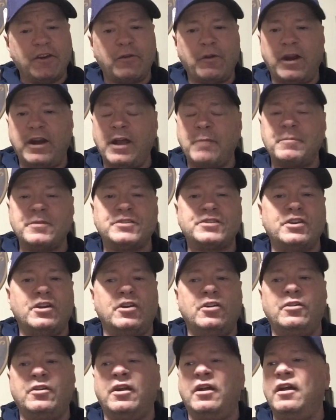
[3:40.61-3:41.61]
great
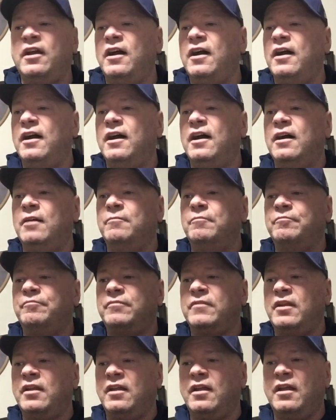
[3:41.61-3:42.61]
episode.
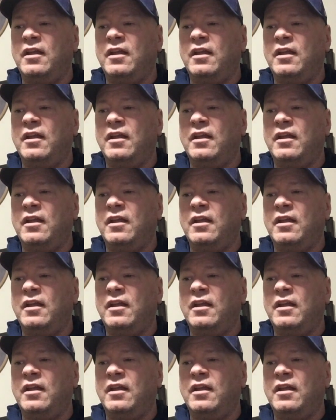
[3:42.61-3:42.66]
Um,